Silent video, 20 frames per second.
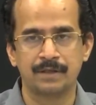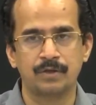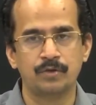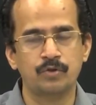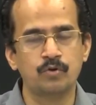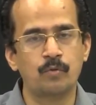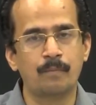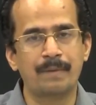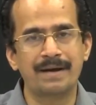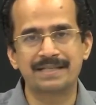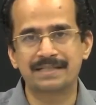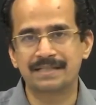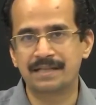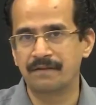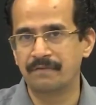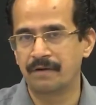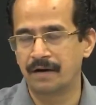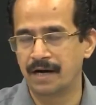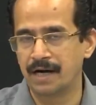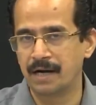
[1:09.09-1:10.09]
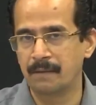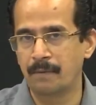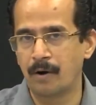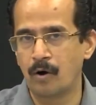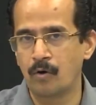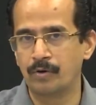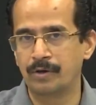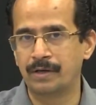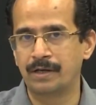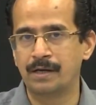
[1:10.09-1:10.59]
You must have heard
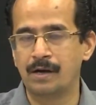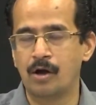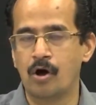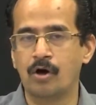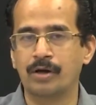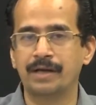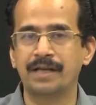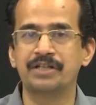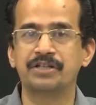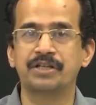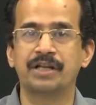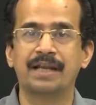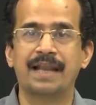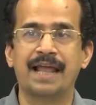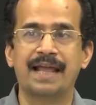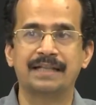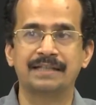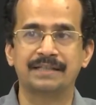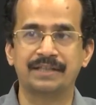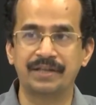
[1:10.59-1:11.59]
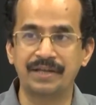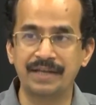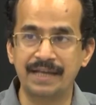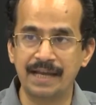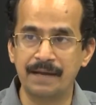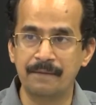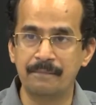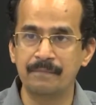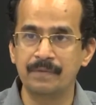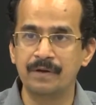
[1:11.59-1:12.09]
about organizations like three
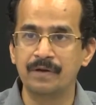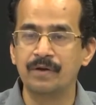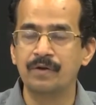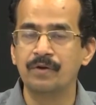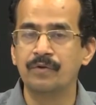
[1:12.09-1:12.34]
M,